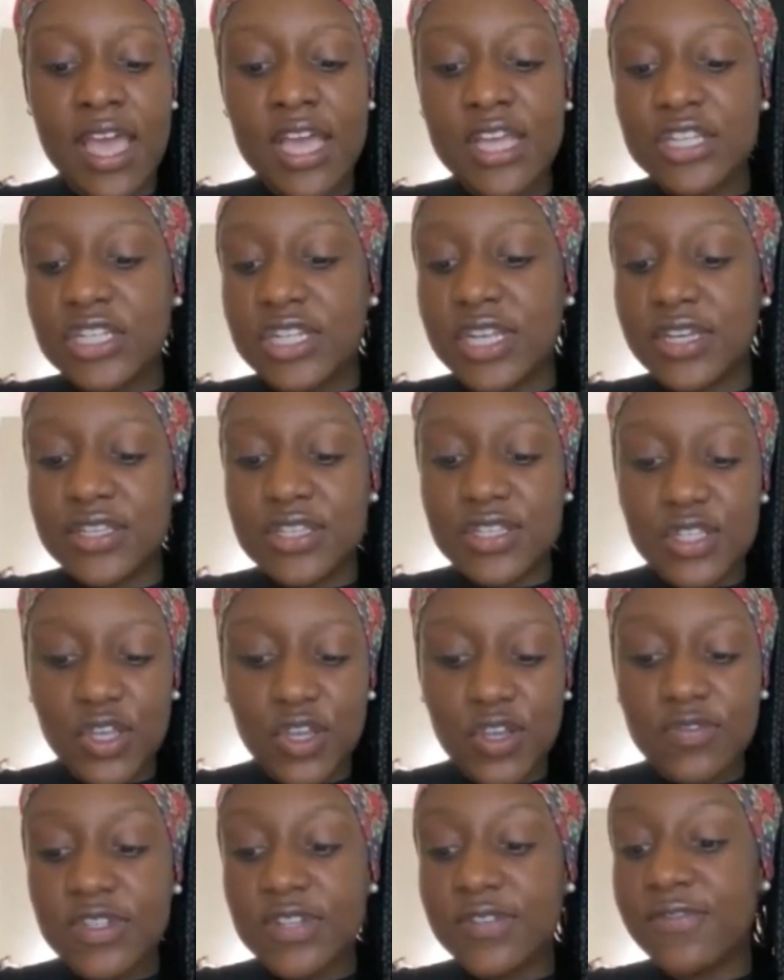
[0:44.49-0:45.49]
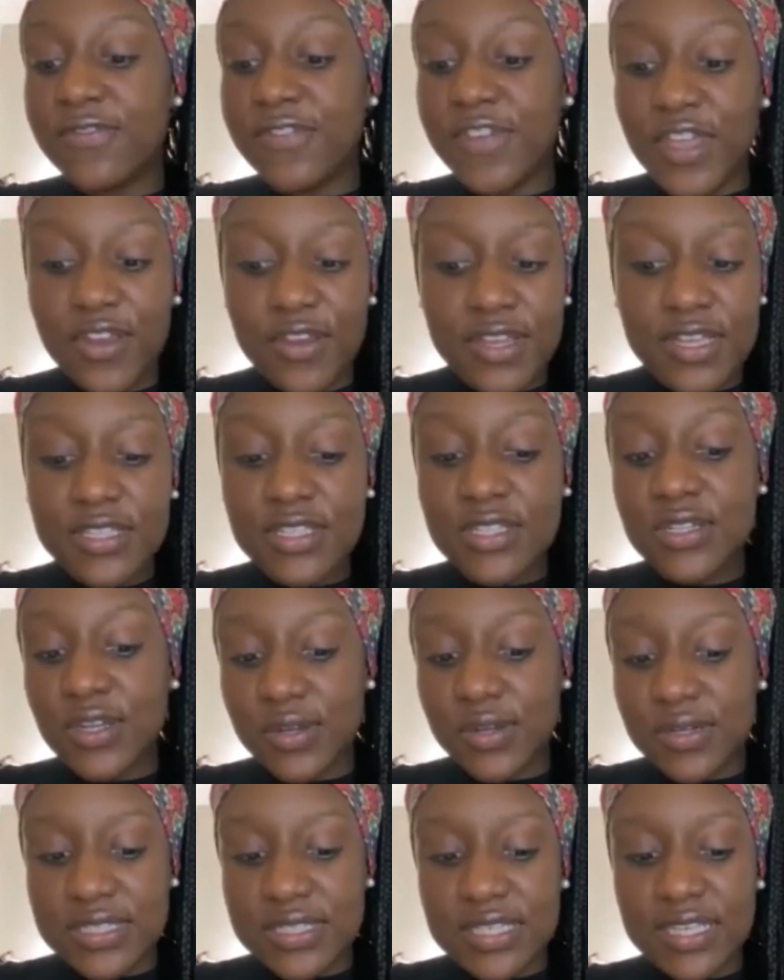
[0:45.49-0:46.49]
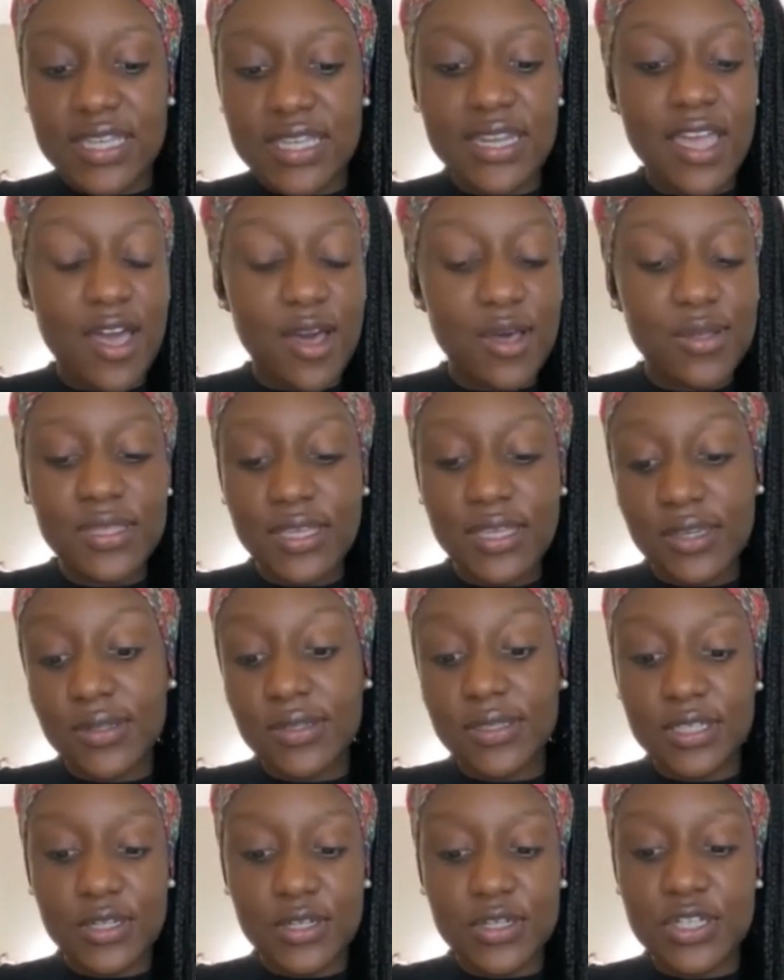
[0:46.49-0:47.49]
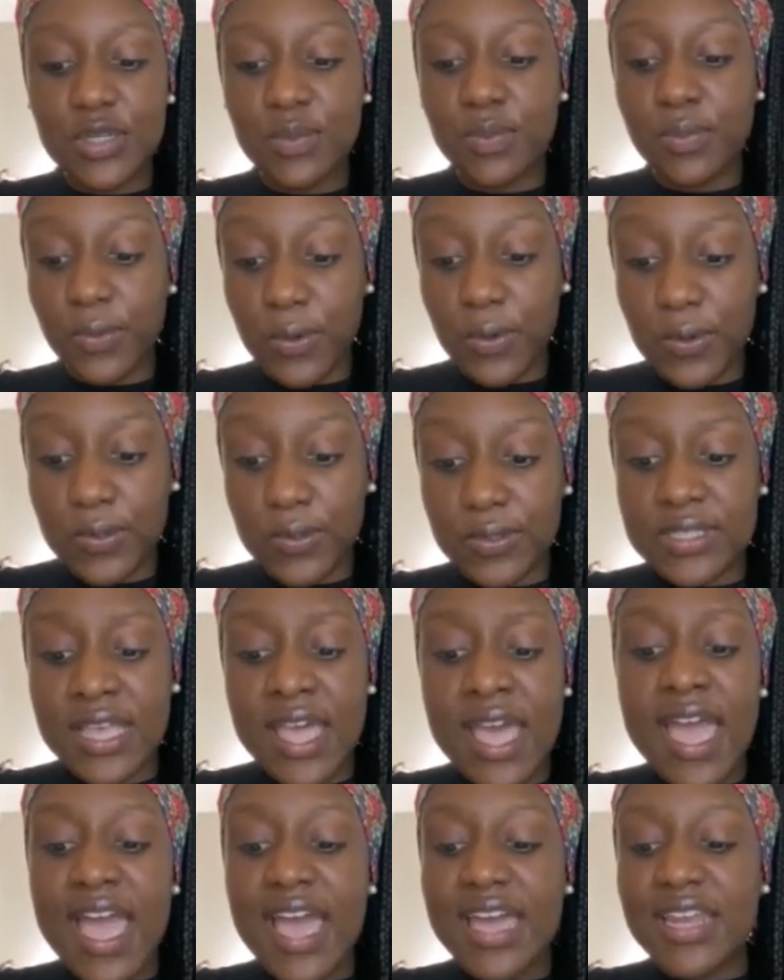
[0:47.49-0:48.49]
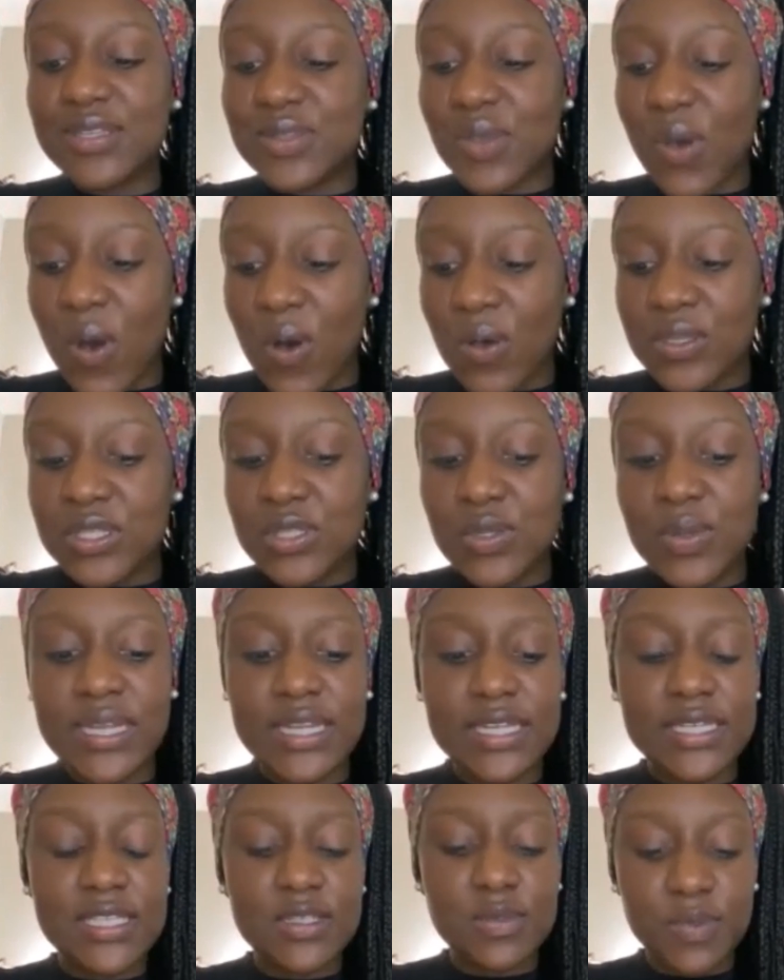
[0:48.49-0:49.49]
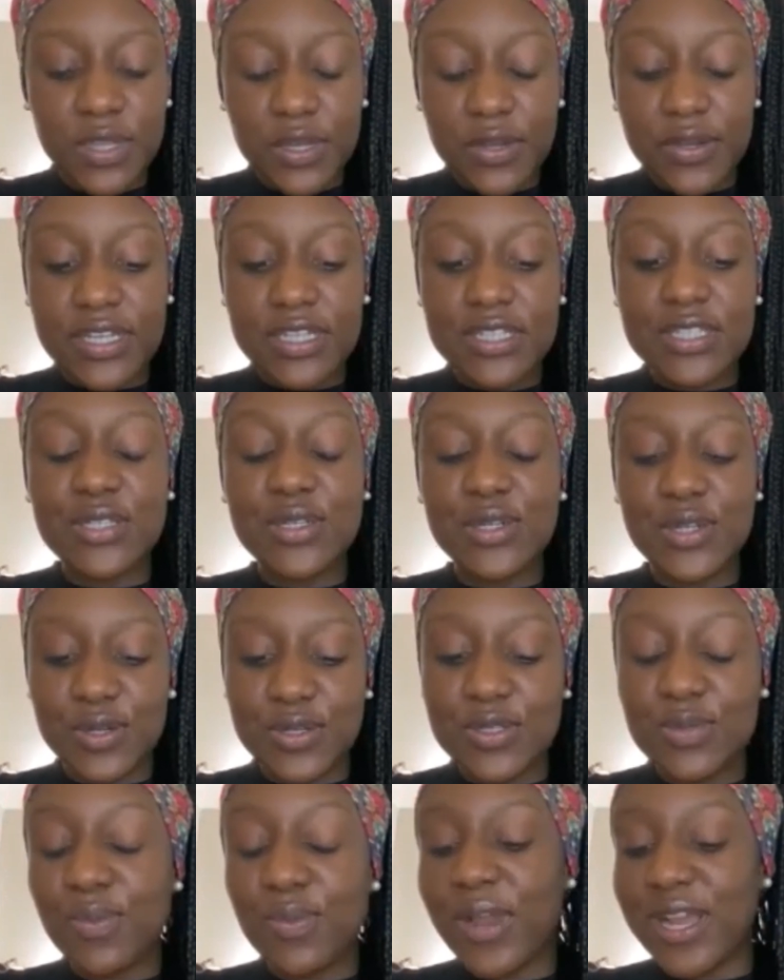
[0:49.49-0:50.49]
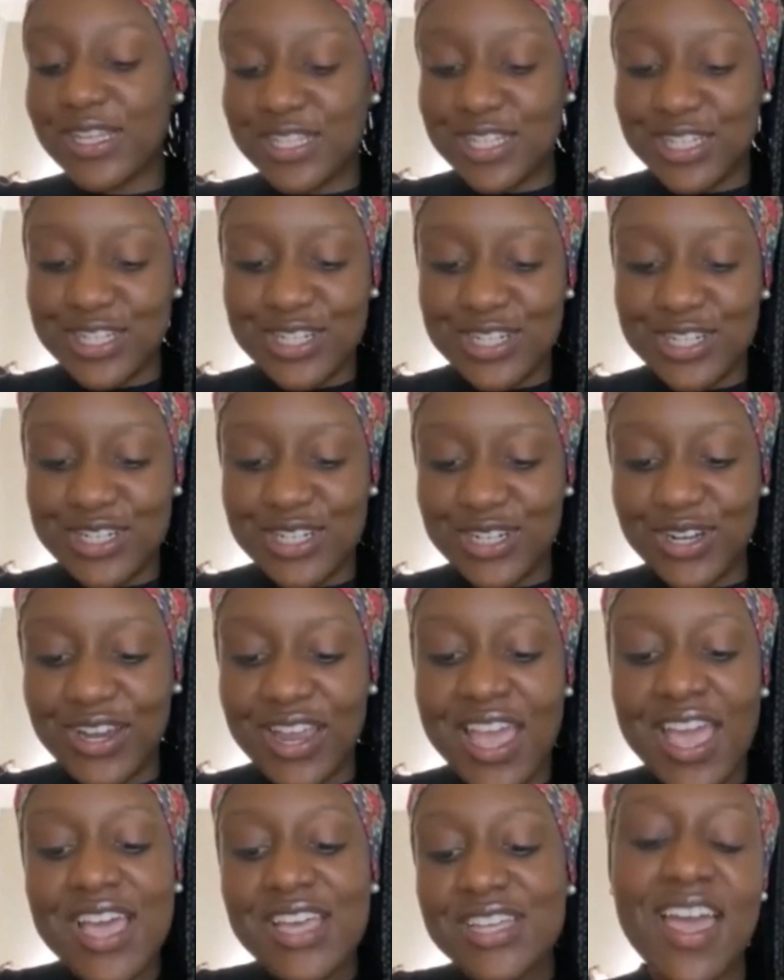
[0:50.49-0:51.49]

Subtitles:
She has served in various nursing and healthcare leadership roles and is also an experienced nurse practitioner.